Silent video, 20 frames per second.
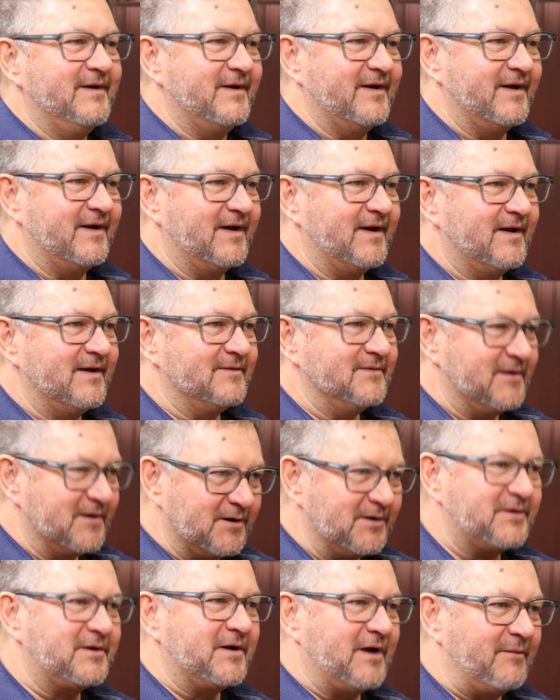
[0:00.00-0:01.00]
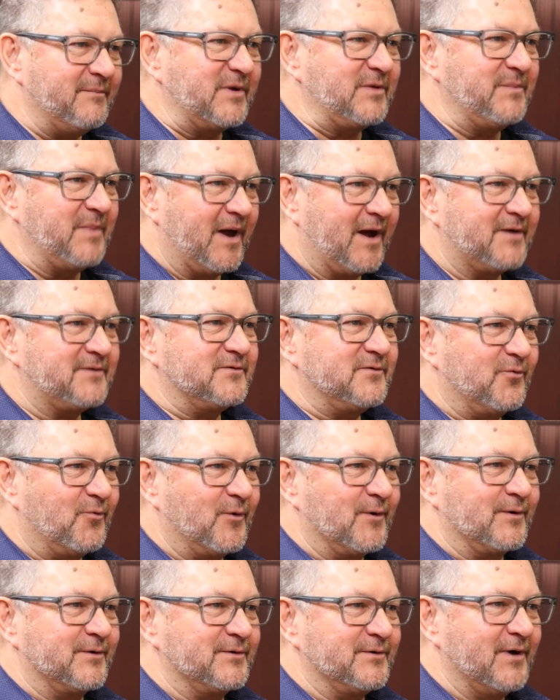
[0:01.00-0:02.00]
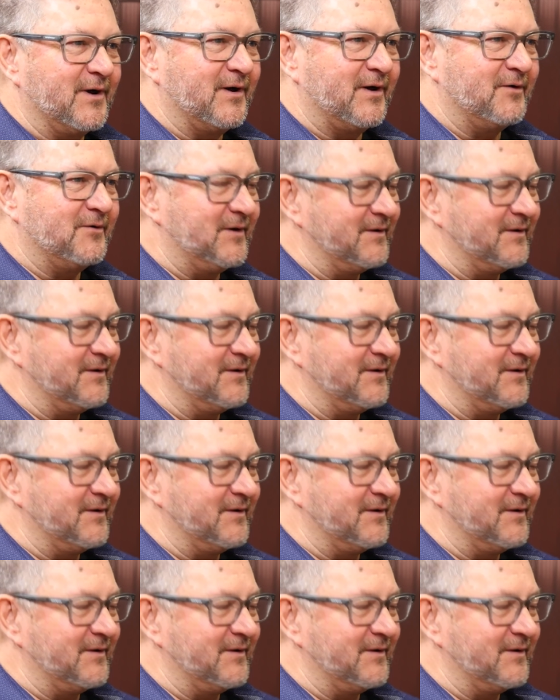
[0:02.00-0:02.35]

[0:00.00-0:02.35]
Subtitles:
And they're coming back to work now.